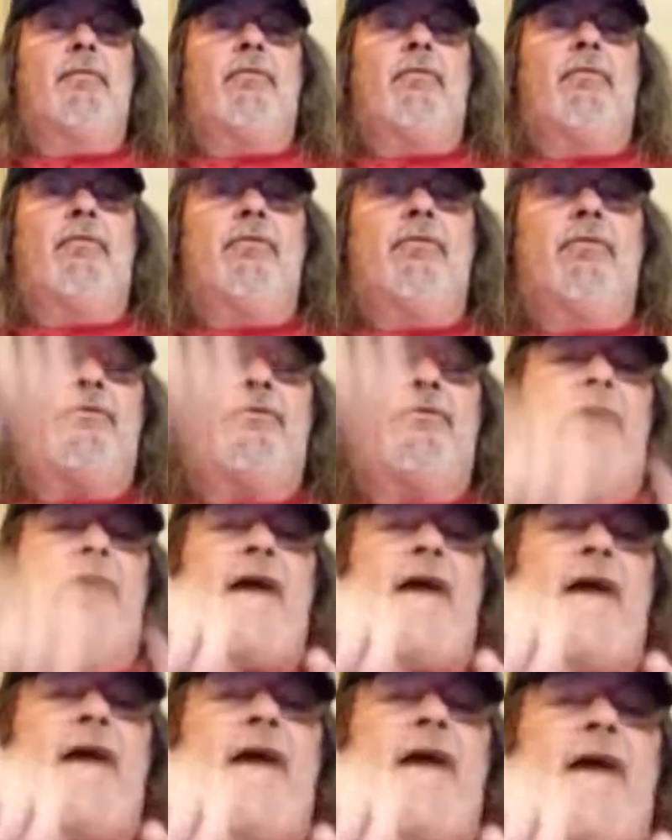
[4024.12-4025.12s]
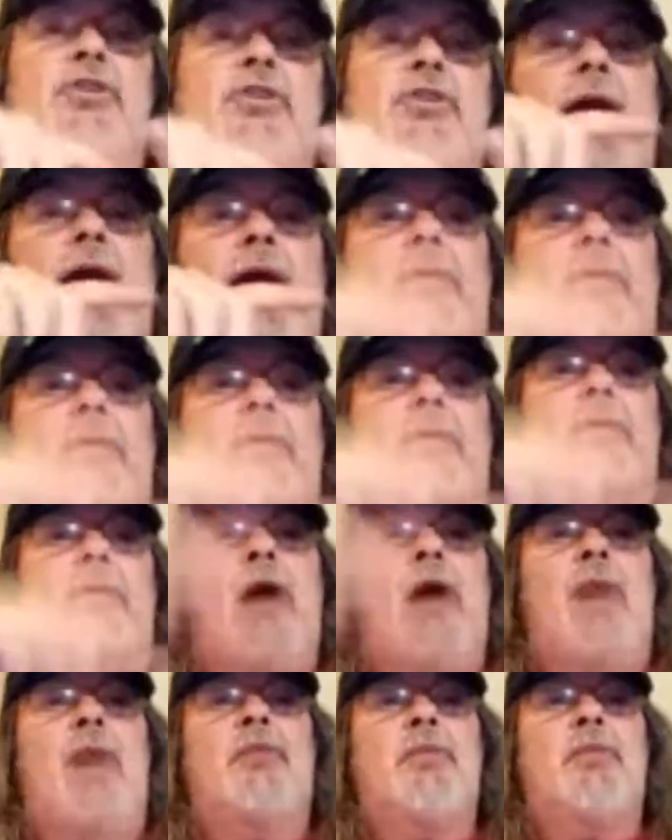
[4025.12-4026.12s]
fax scanner copy
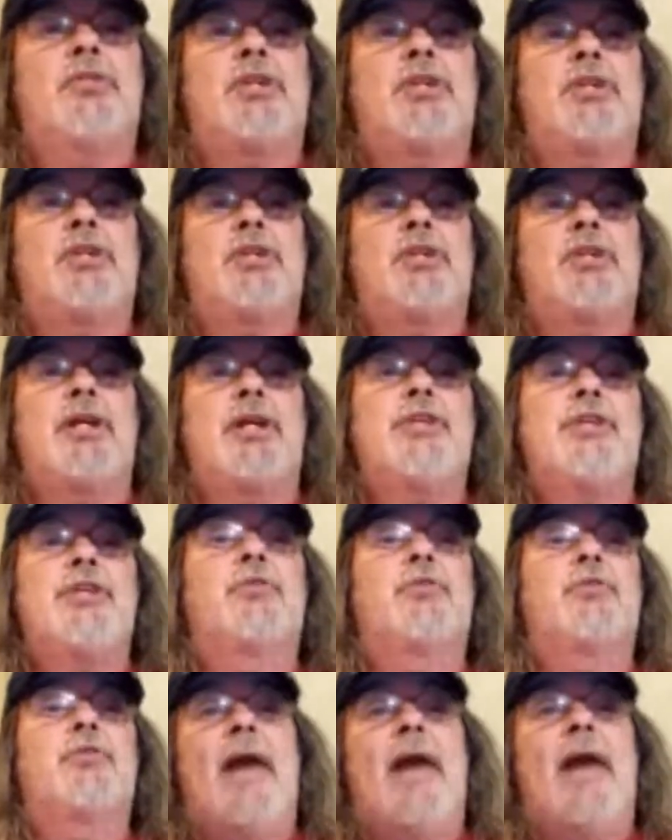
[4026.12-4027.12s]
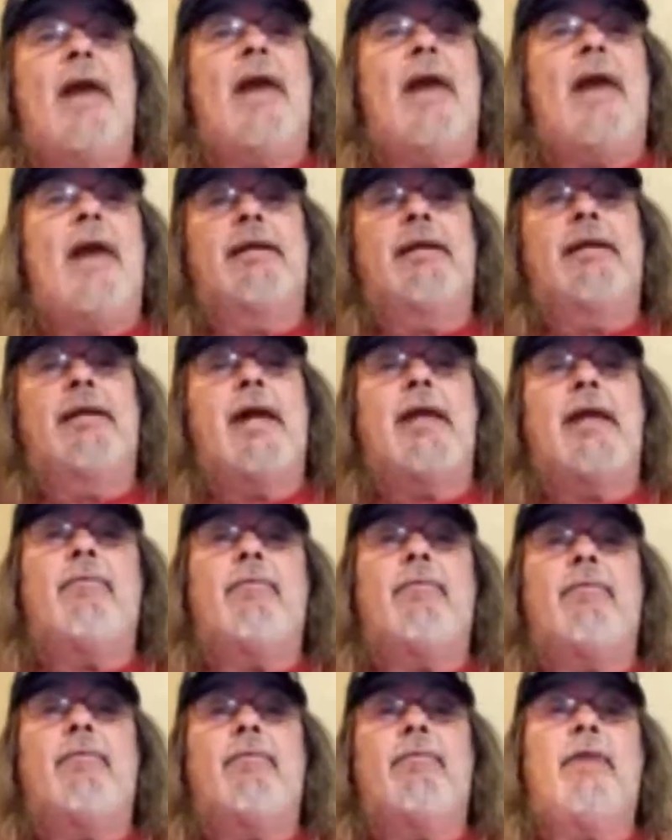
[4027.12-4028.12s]
machines from back in the day.
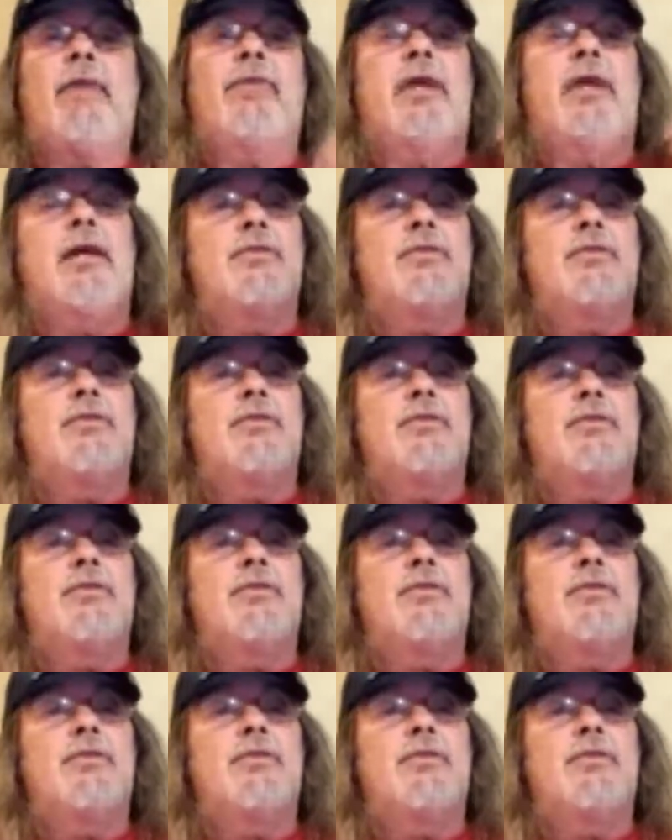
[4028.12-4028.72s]
That thing's